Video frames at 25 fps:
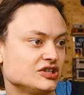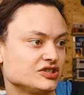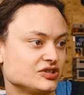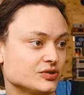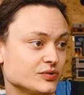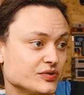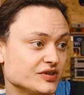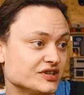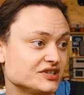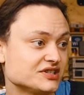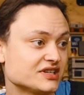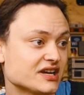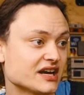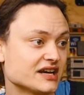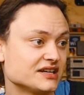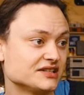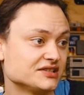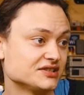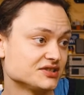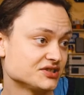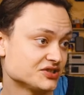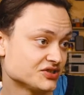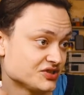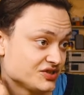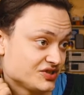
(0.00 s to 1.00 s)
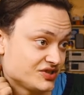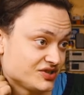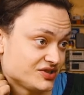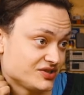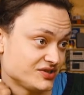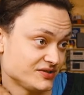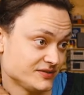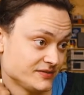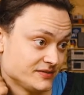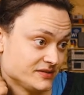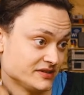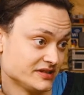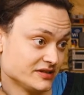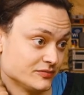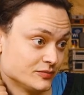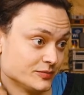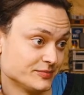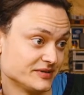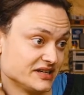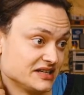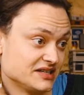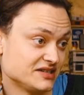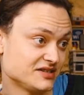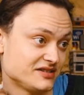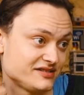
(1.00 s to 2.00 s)
So in this case, it would
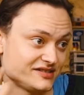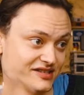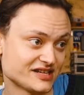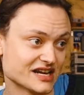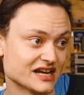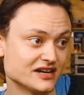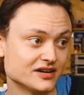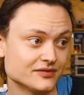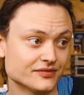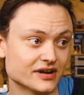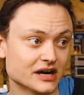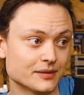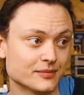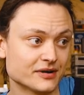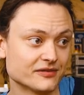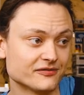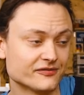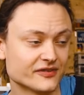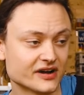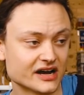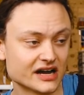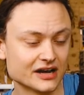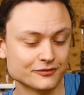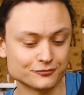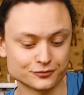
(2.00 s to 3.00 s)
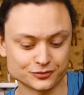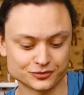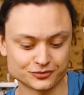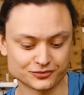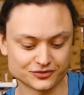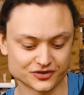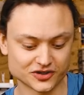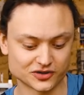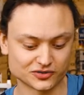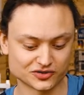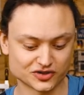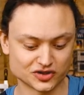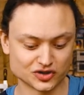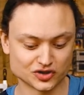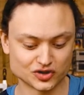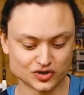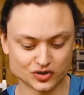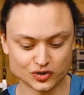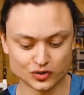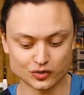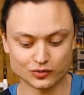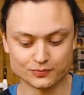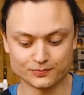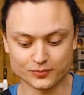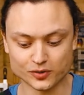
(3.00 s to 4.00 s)
be ten divided by five, which results in
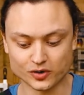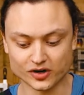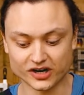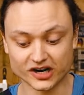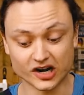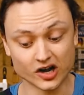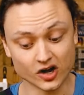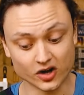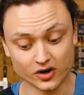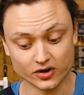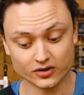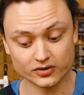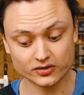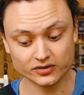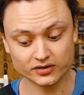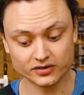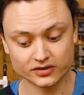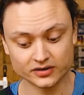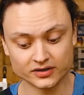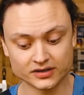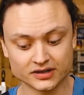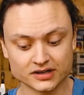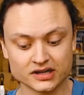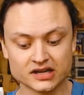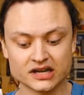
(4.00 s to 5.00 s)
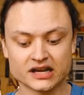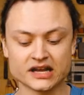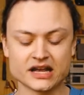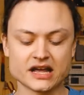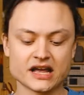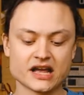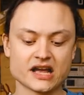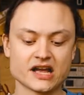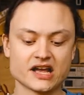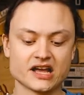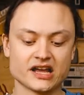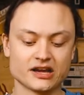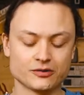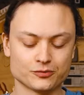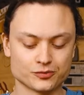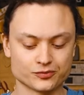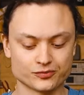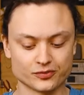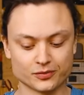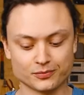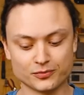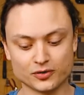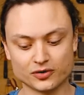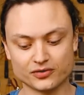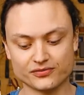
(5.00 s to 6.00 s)
two point zero. It will
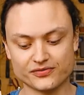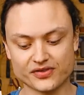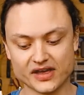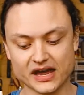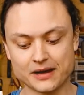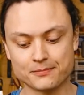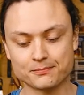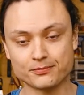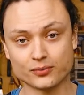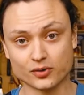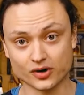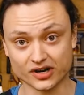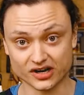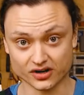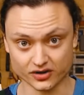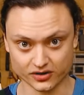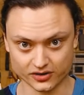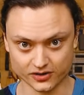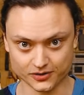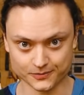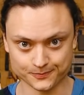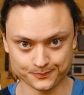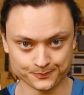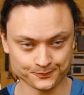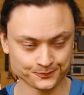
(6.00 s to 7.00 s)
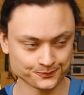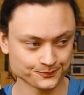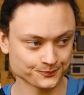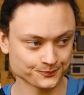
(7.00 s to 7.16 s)
remove that zero point zero.